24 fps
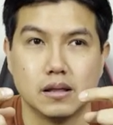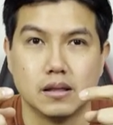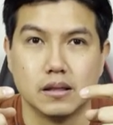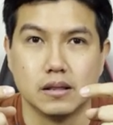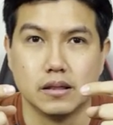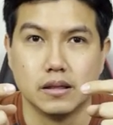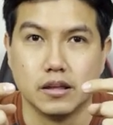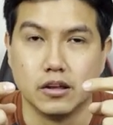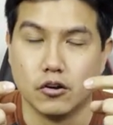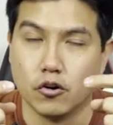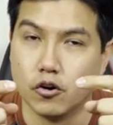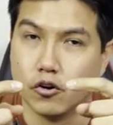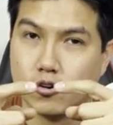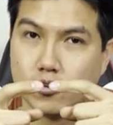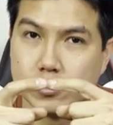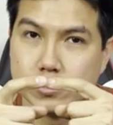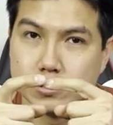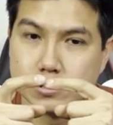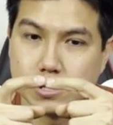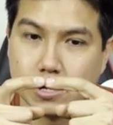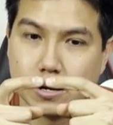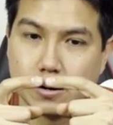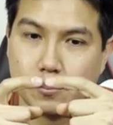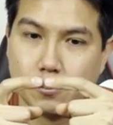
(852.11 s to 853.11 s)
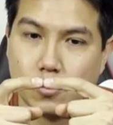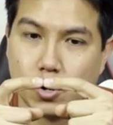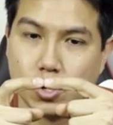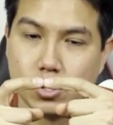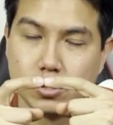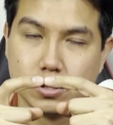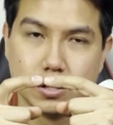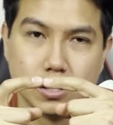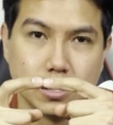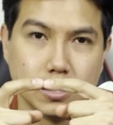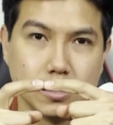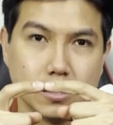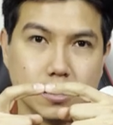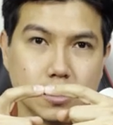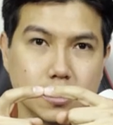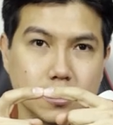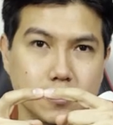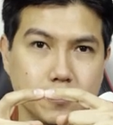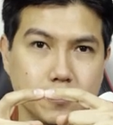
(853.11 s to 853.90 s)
the o-ring are bonded